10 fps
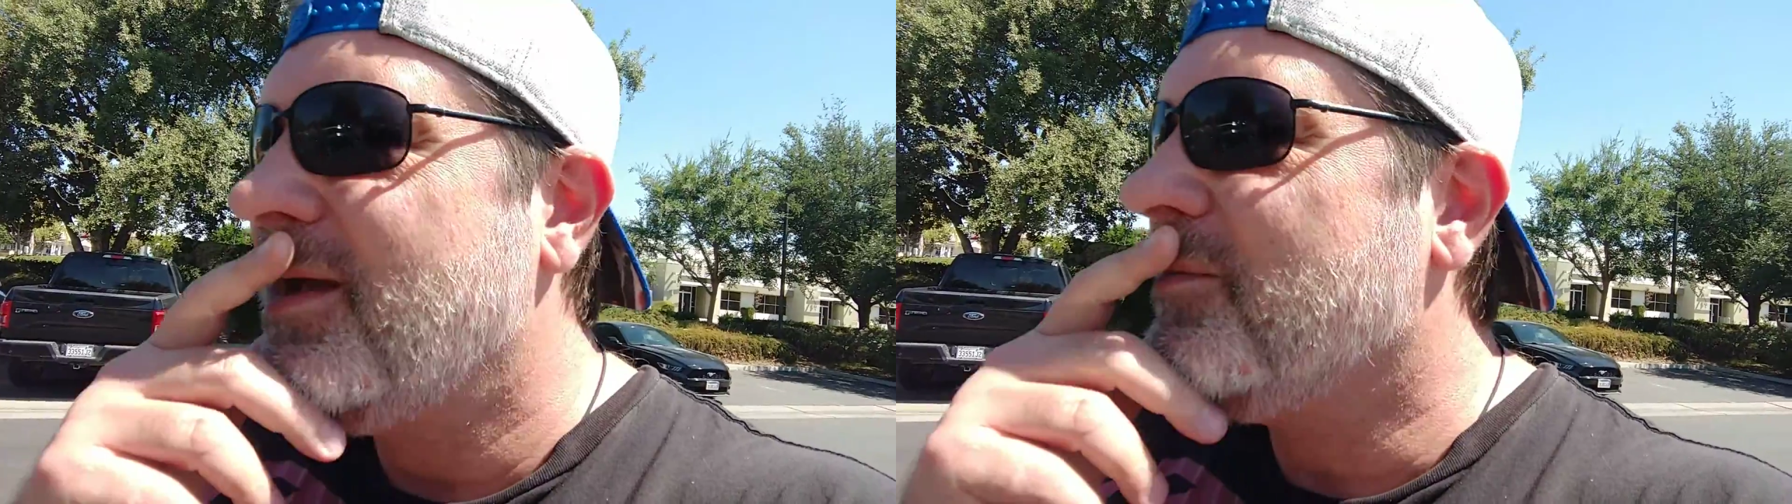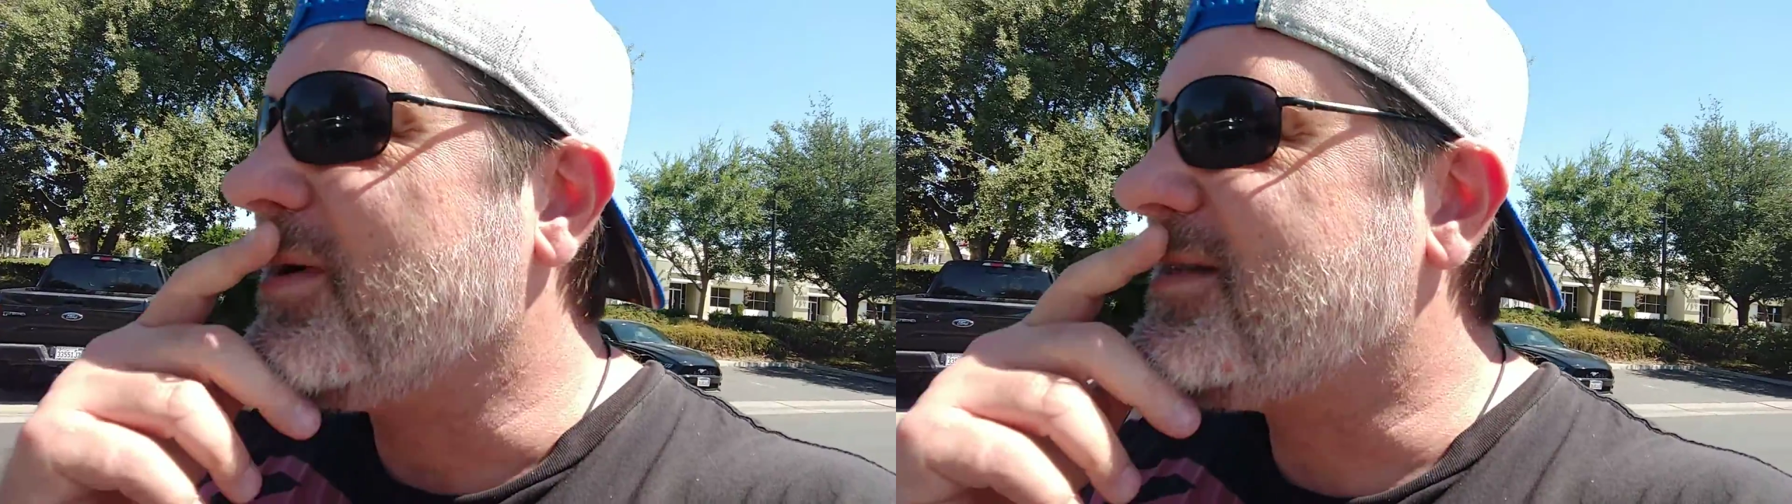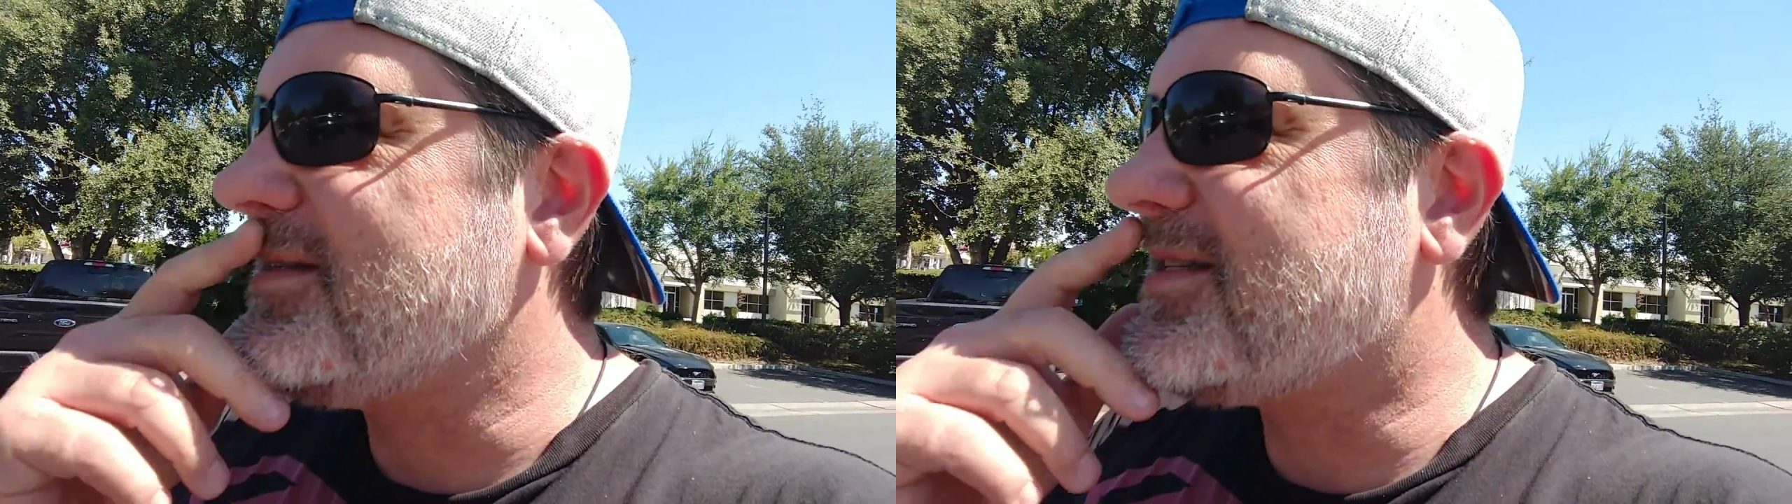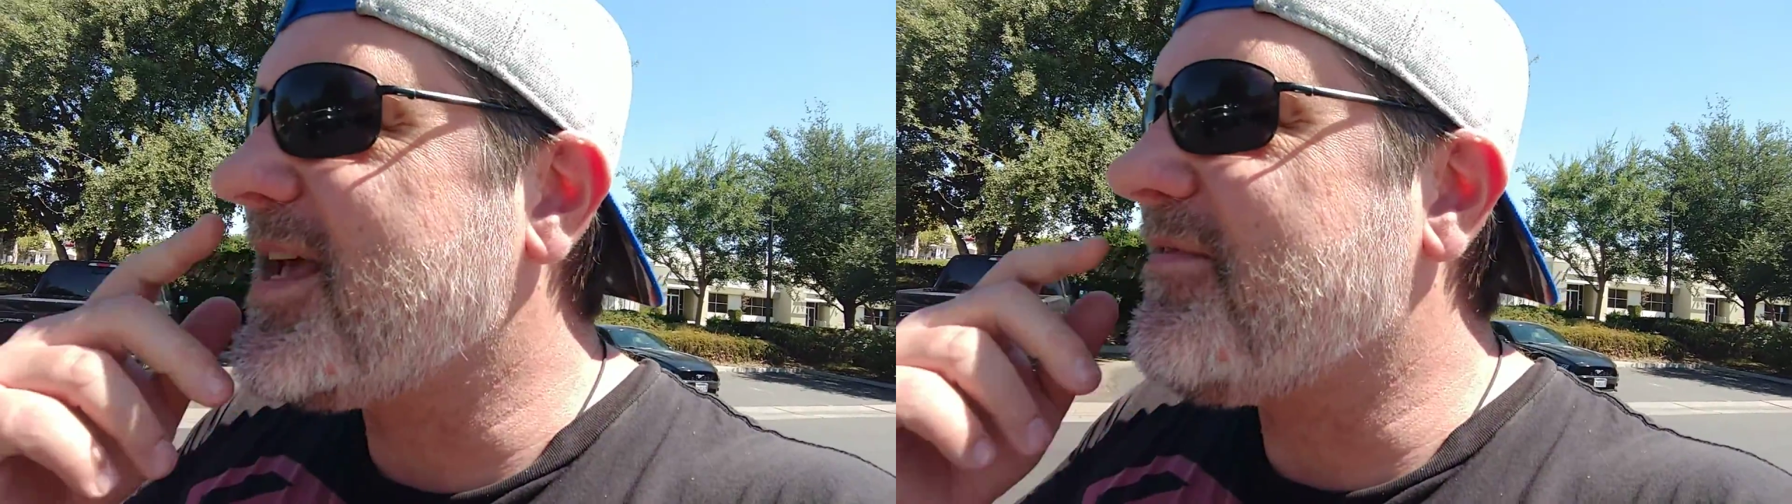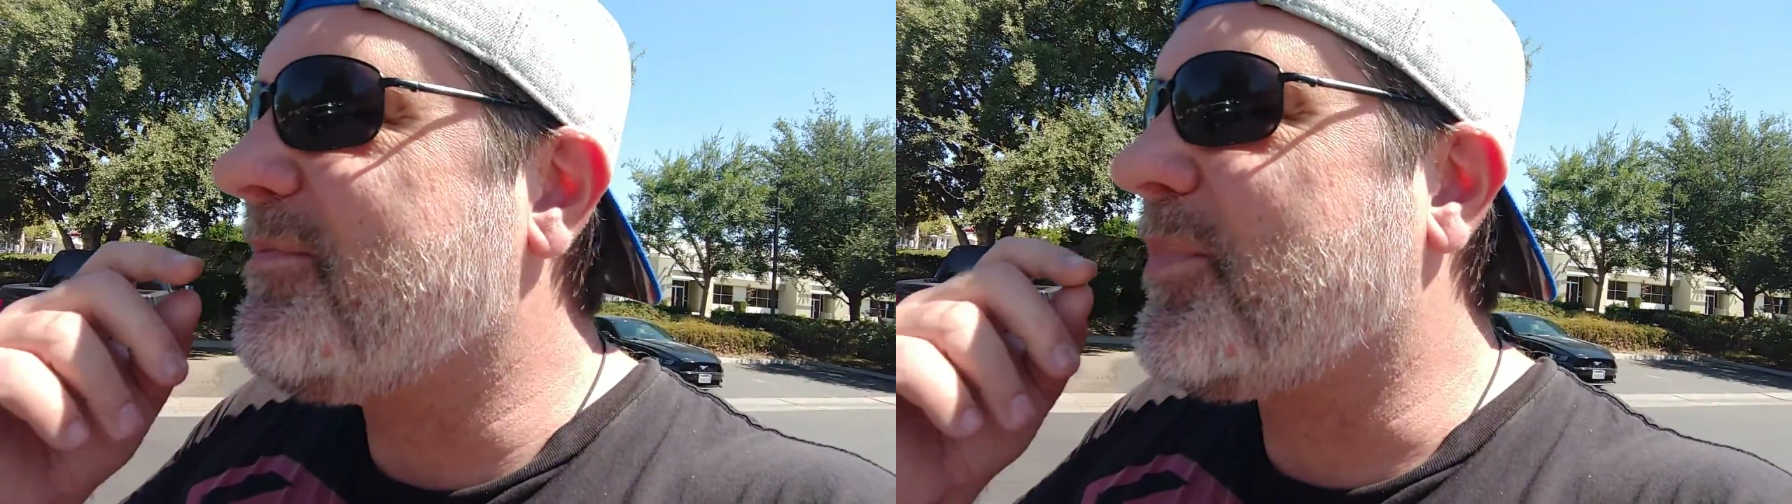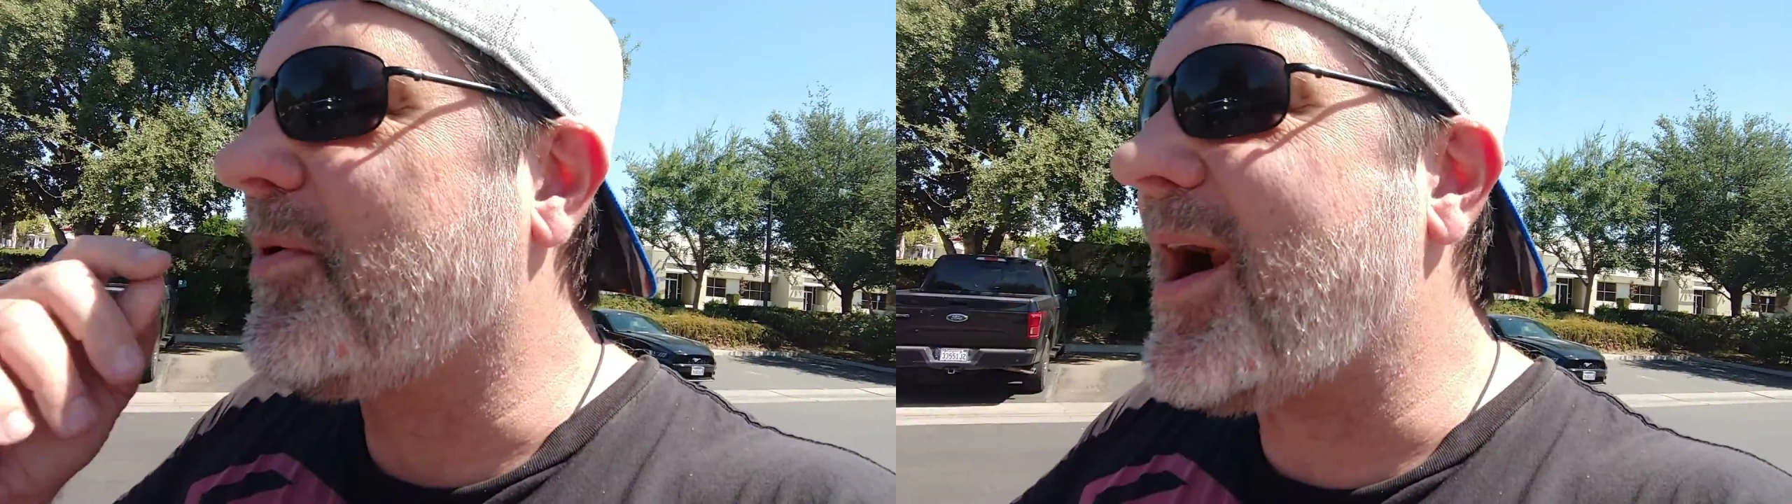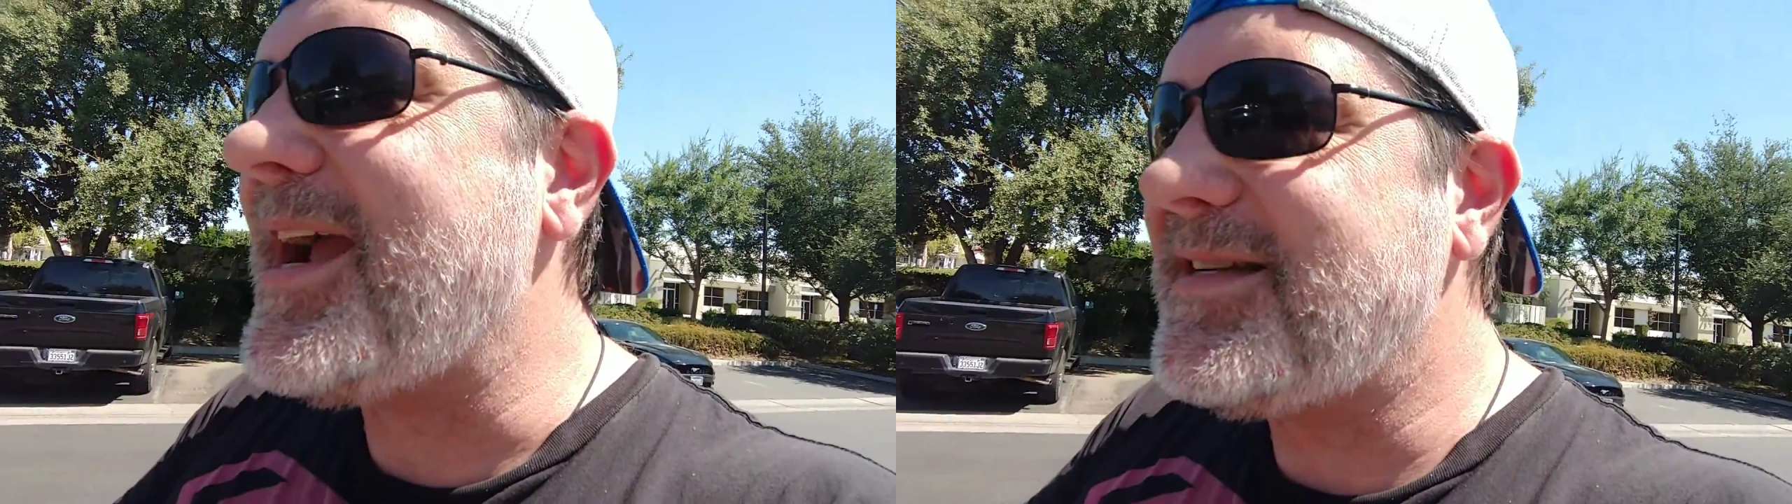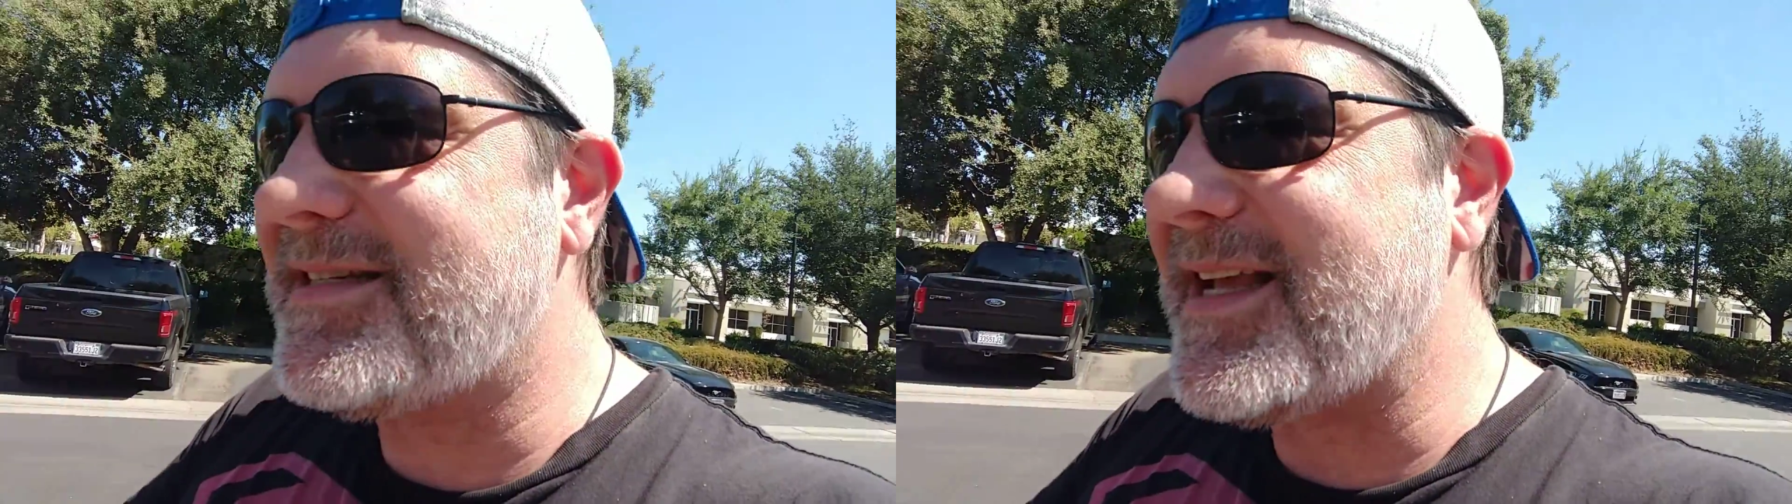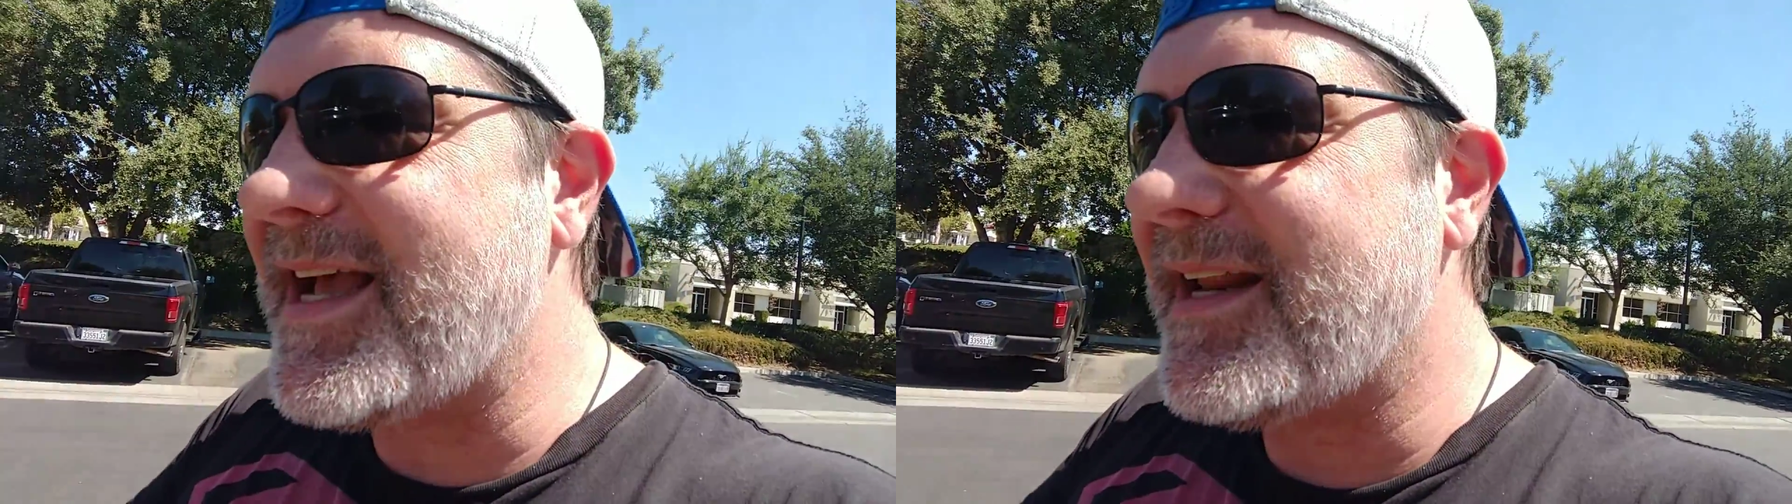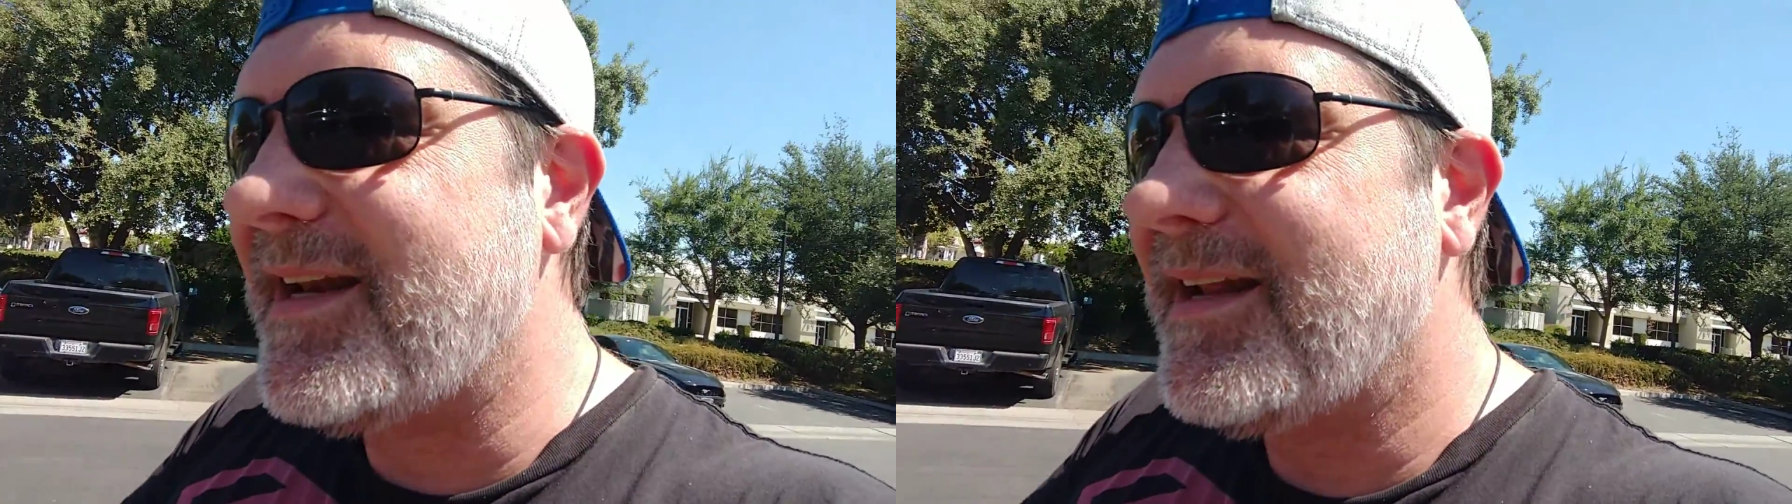But since they've priced
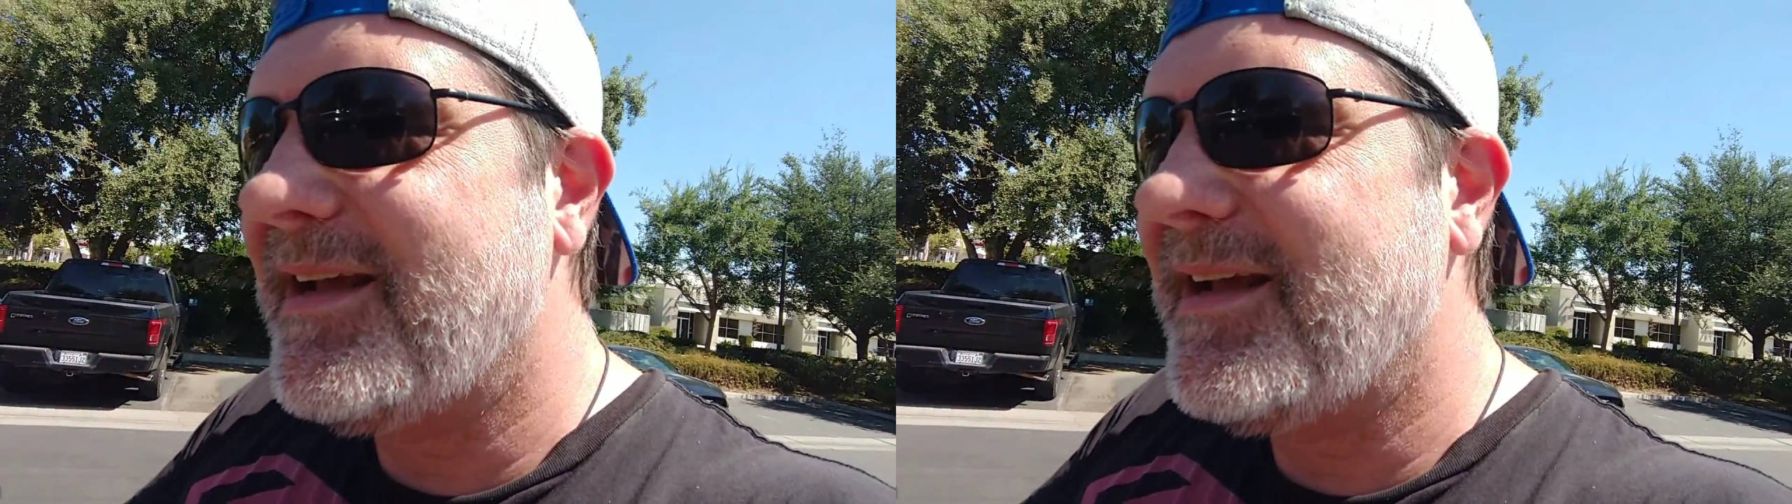it